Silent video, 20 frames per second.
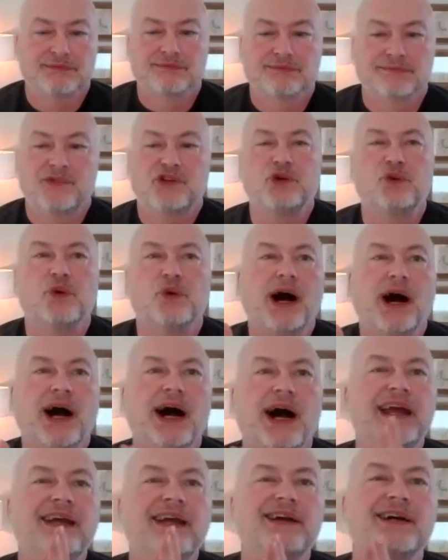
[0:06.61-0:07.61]
To
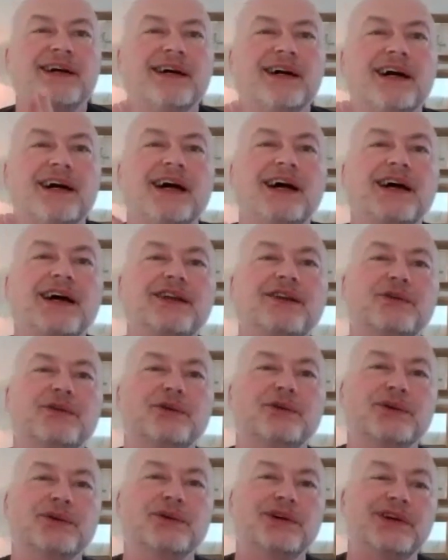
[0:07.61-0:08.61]
icon
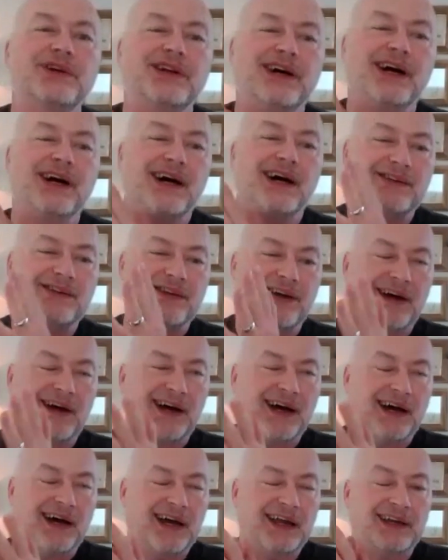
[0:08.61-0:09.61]
or not to
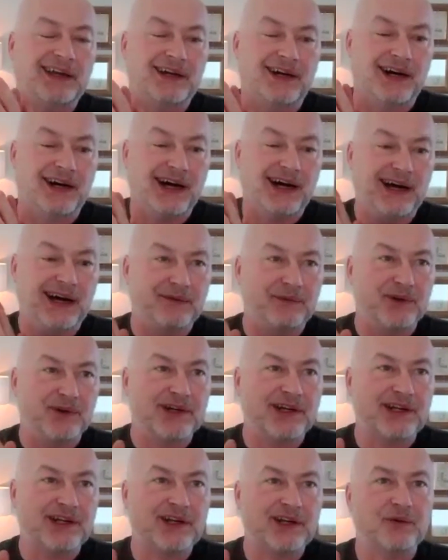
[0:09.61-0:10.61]
icon, we're
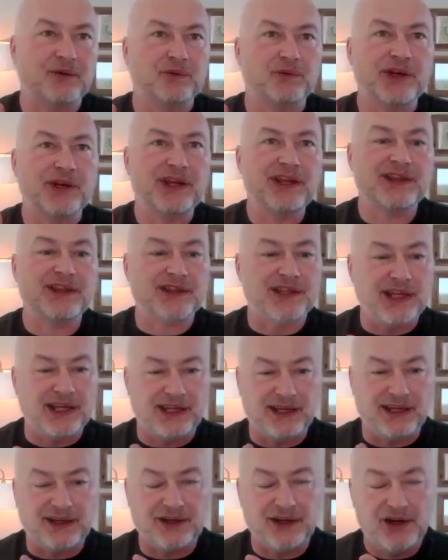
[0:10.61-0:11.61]
going to
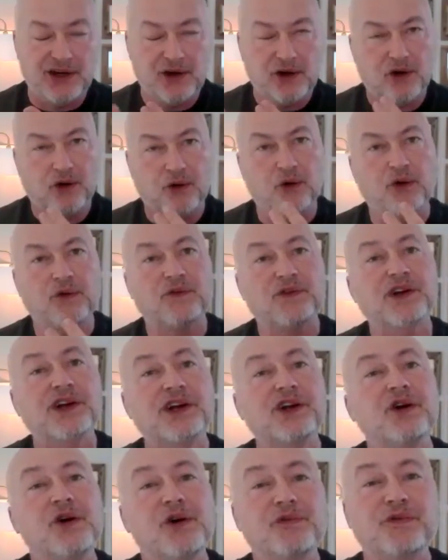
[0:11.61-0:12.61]
rethink, or if we're going
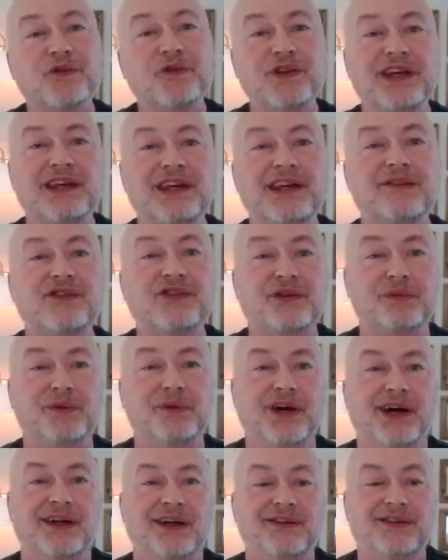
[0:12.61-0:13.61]
to hopefully give some
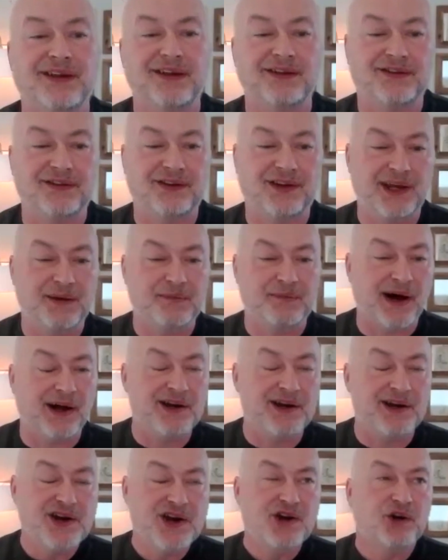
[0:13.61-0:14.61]
content today about
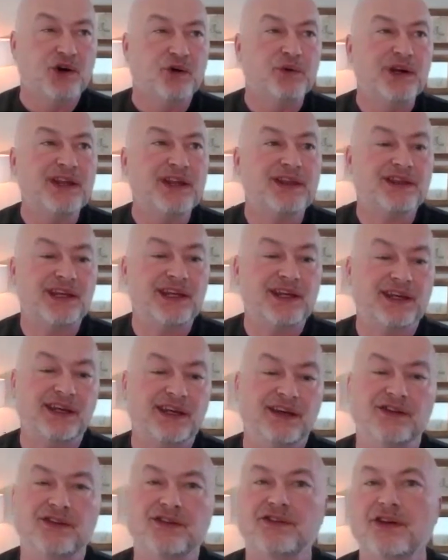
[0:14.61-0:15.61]

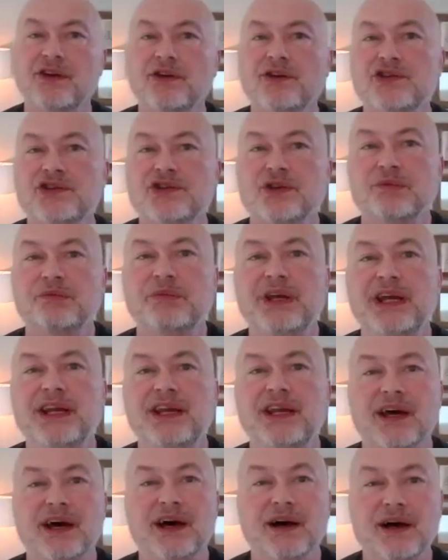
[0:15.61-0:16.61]
rethinking social
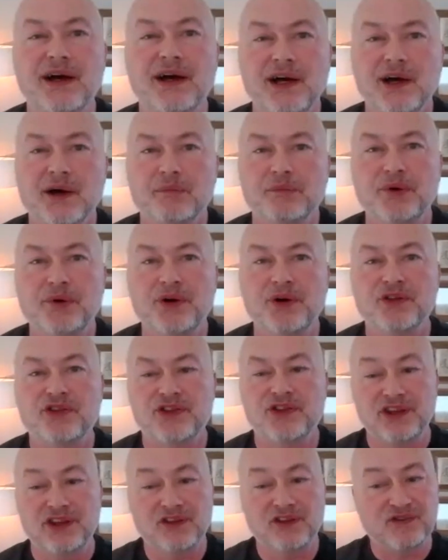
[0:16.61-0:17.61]
media, both
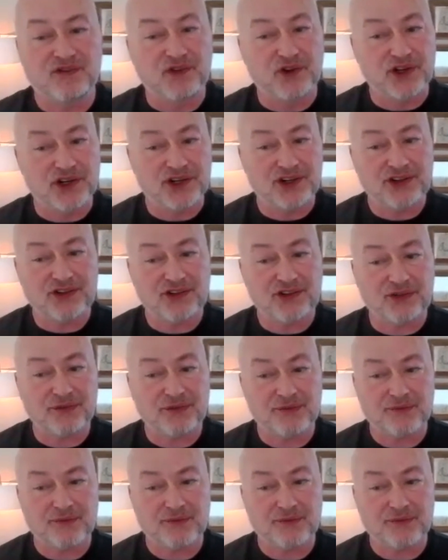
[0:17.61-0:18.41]
in the footers